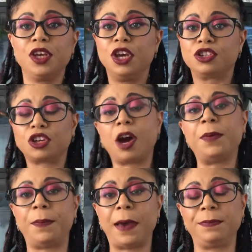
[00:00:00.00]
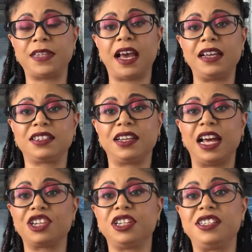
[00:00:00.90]
So copper peptides can
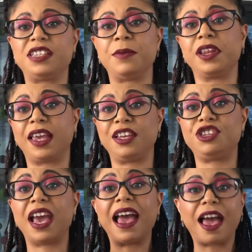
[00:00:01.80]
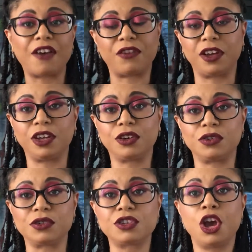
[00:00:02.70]
actually stimulate your hair
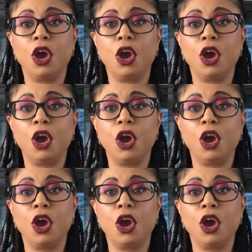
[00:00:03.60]
follicles,